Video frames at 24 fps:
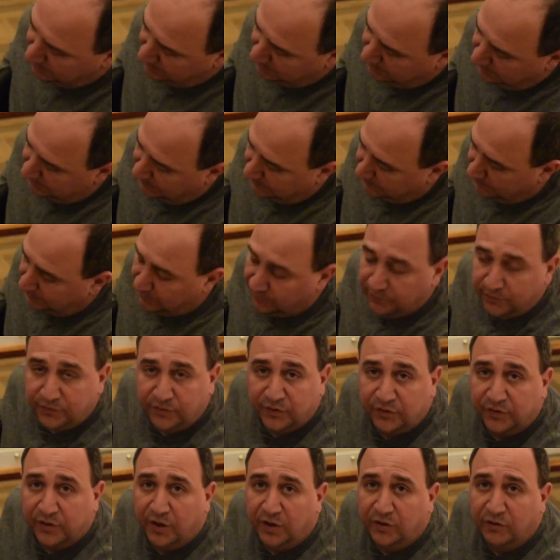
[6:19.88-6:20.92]
like this,
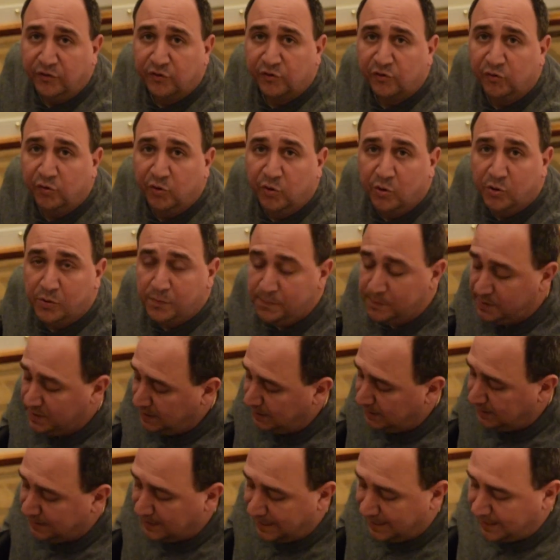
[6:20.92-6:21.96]
just unscrew them
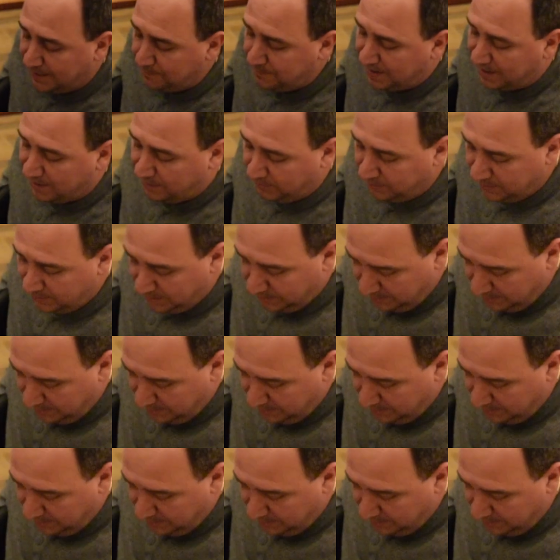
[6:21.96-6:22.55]
and take them out.